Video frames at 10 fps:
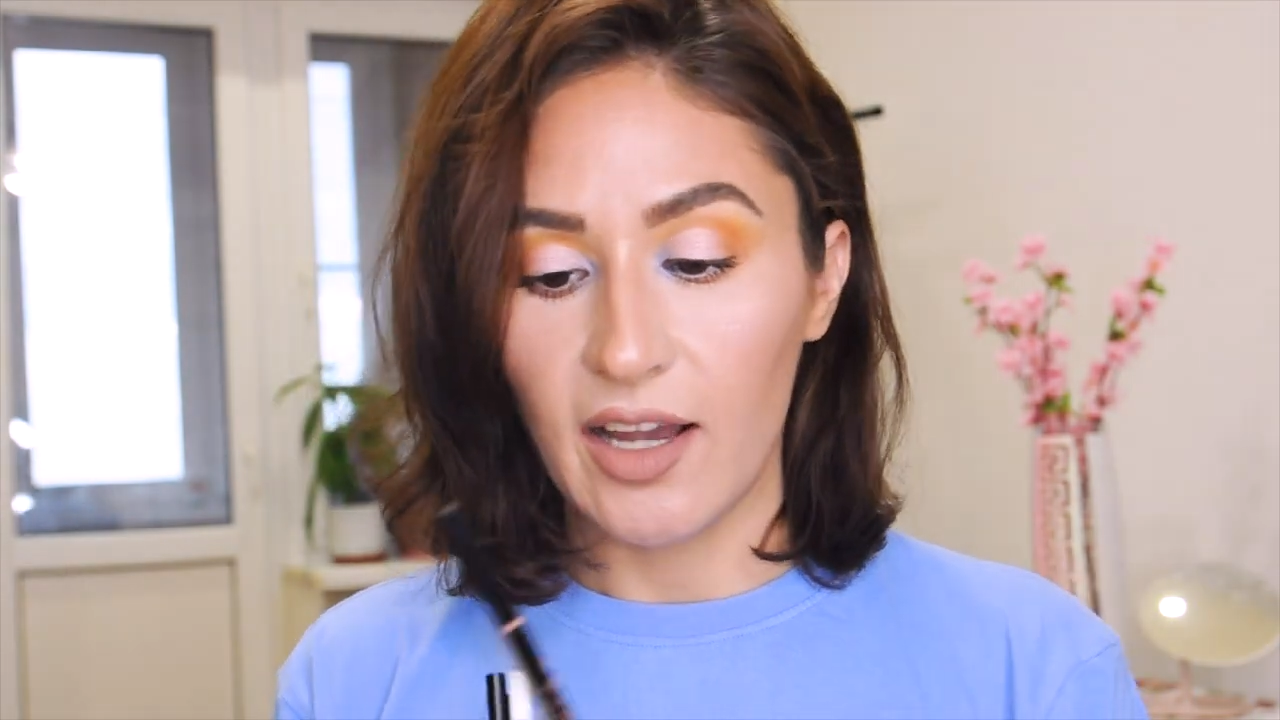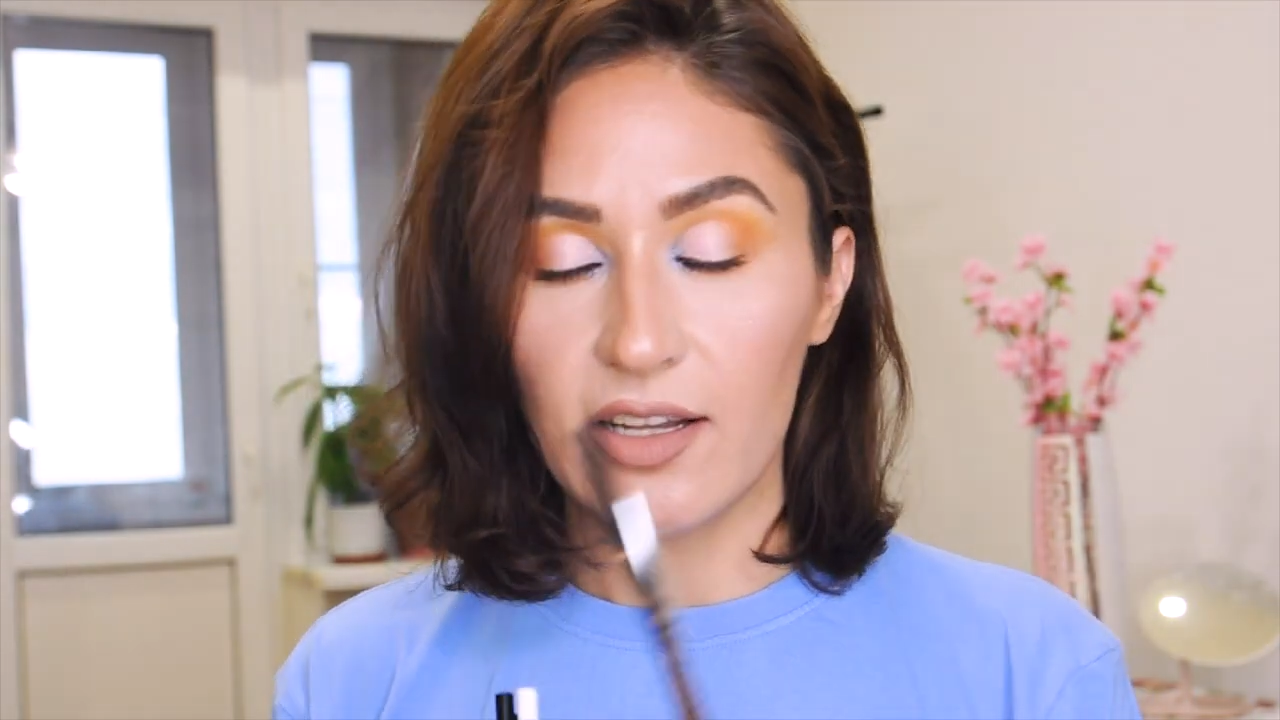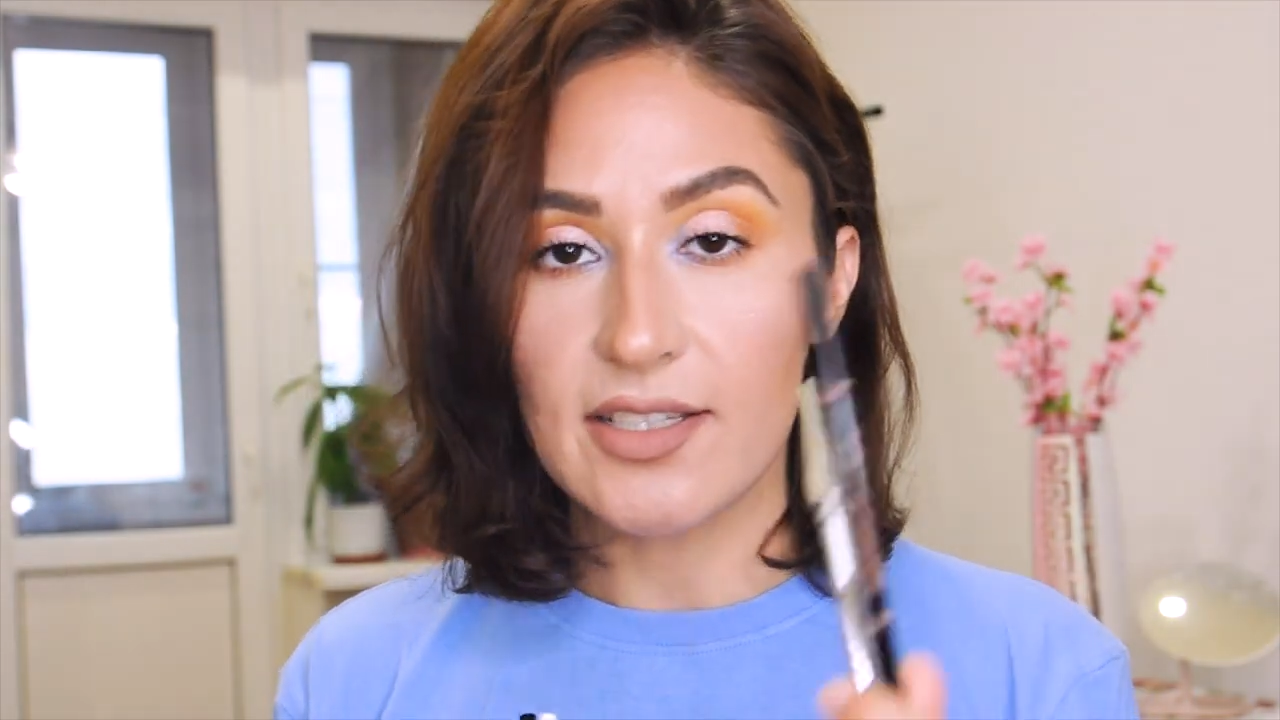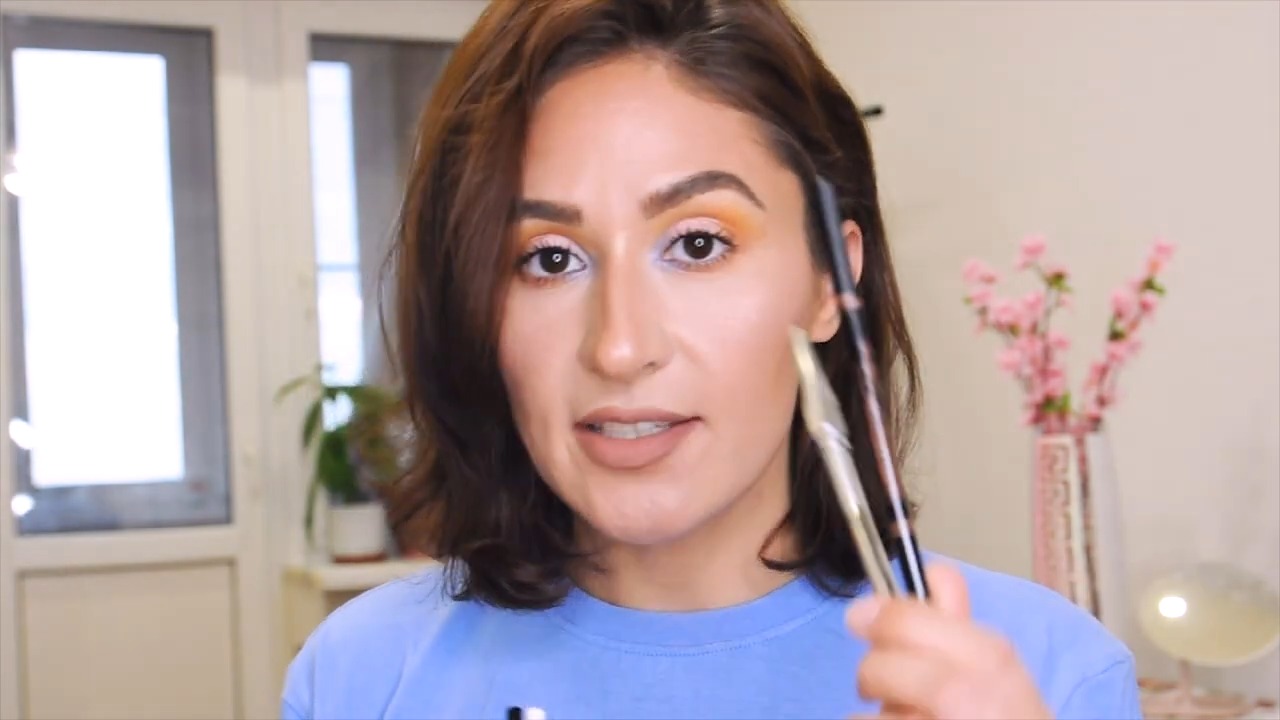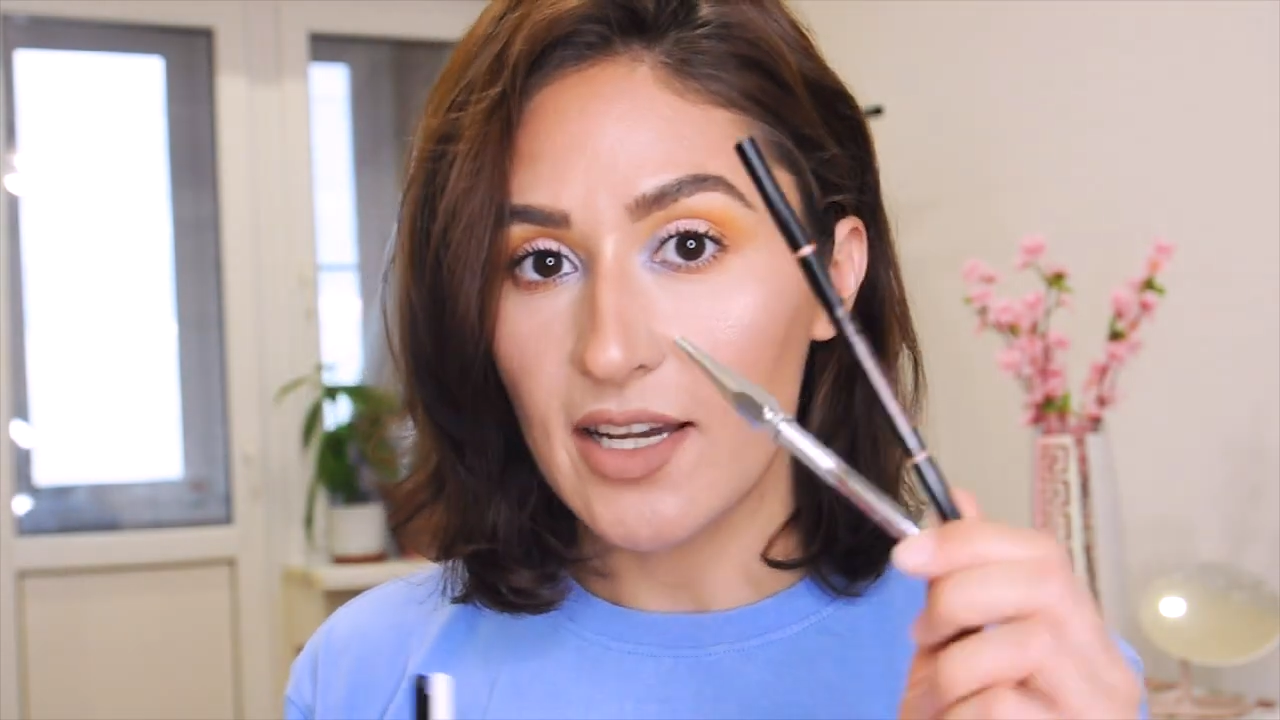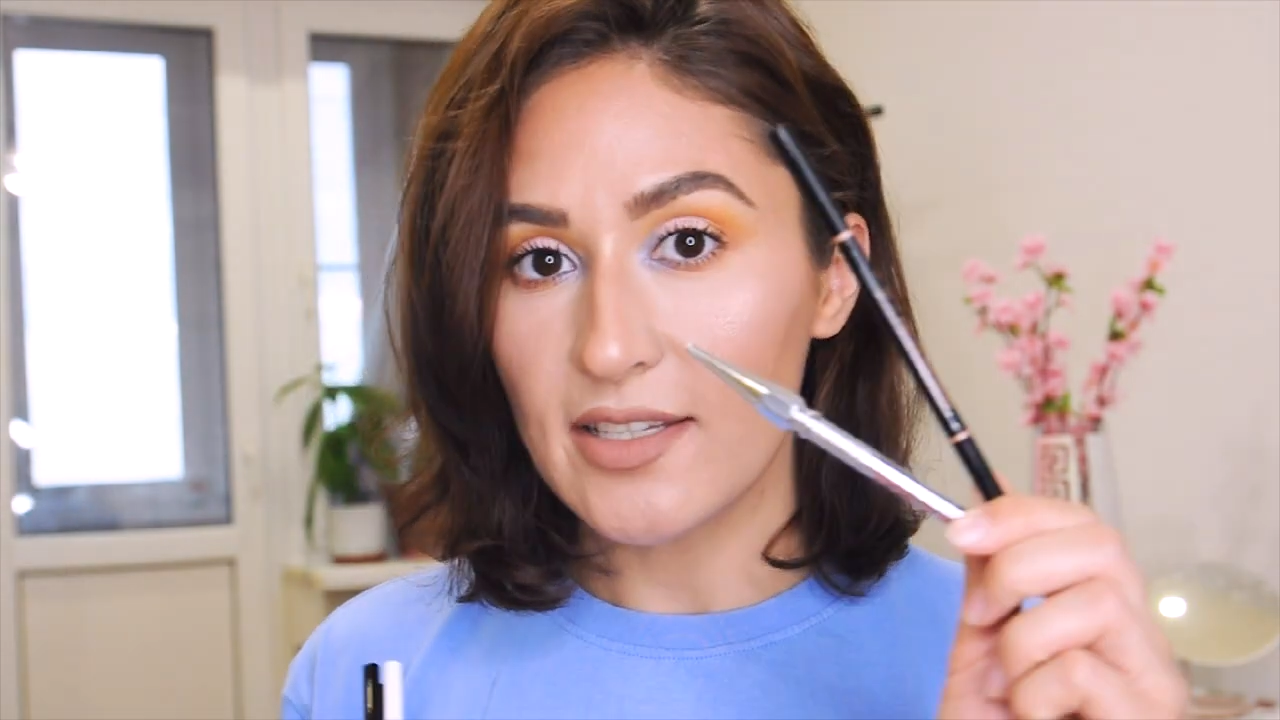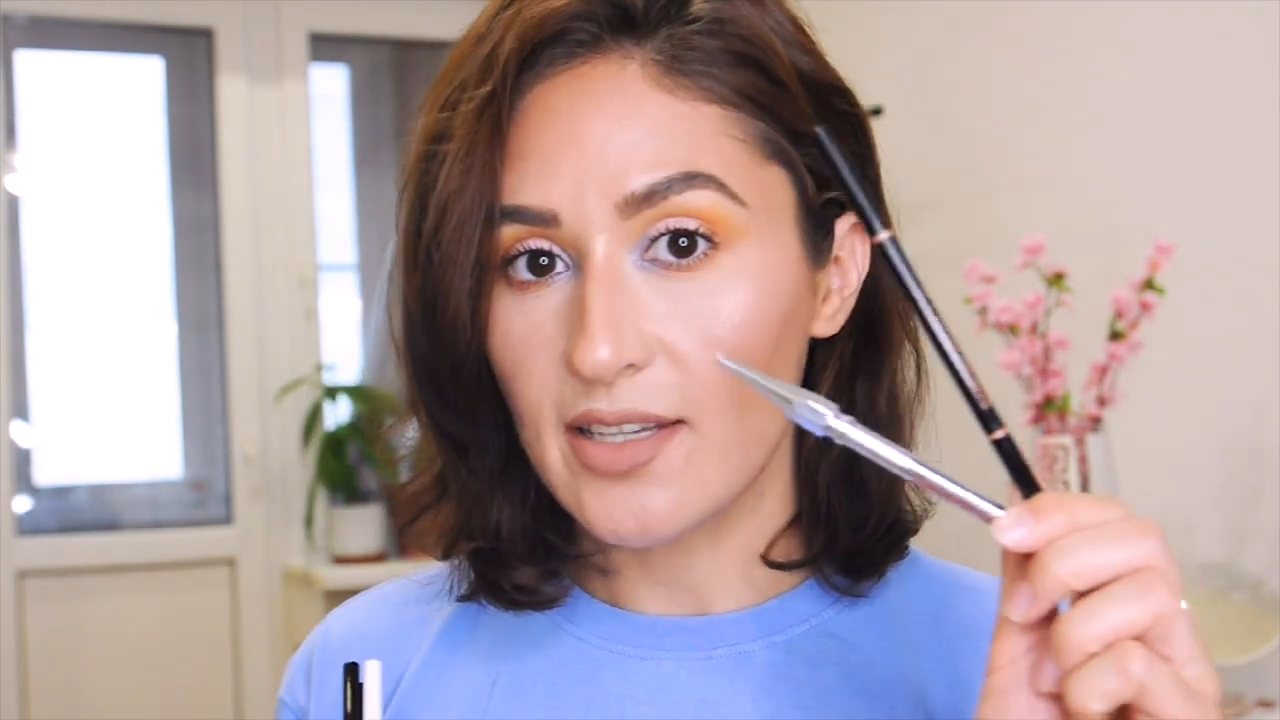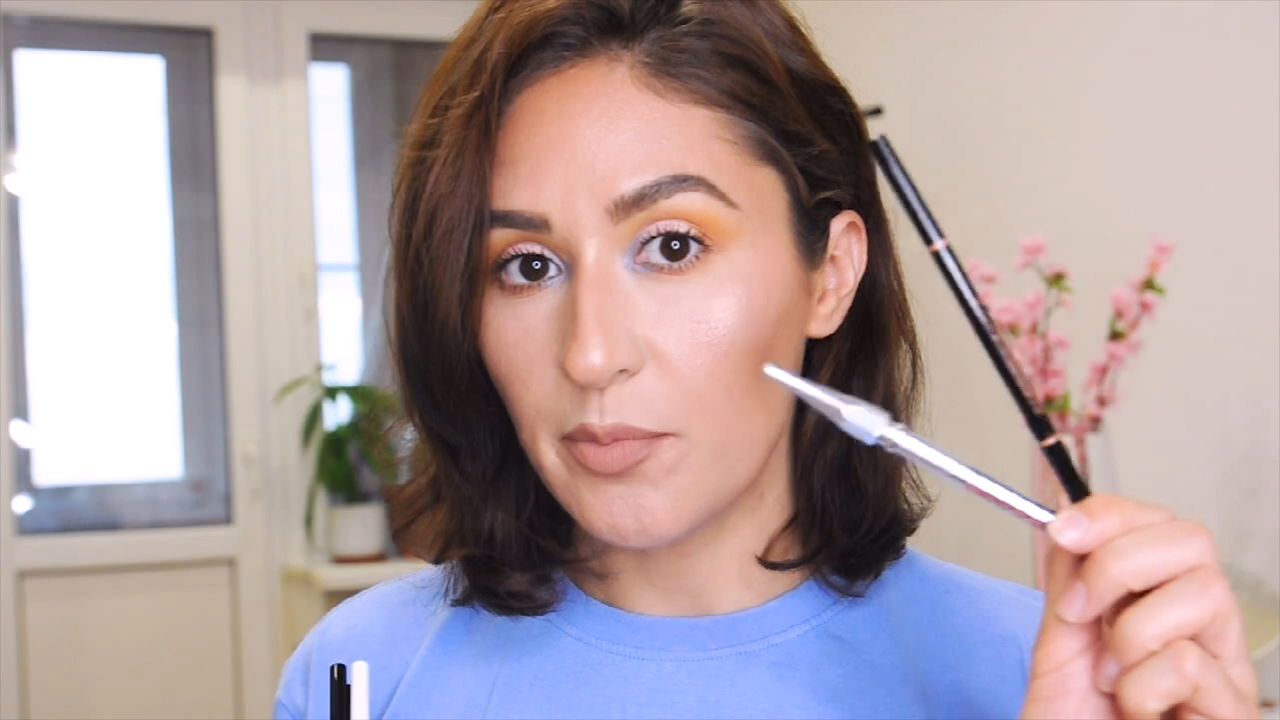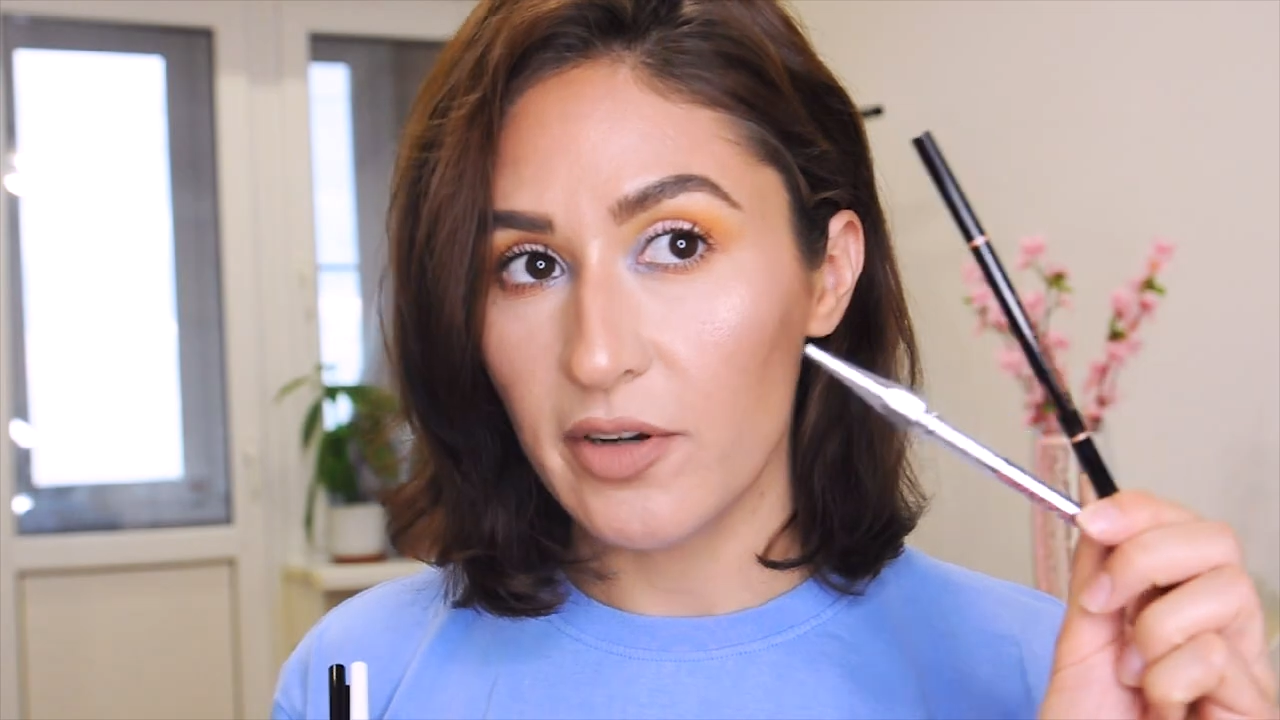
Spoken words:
Anastasia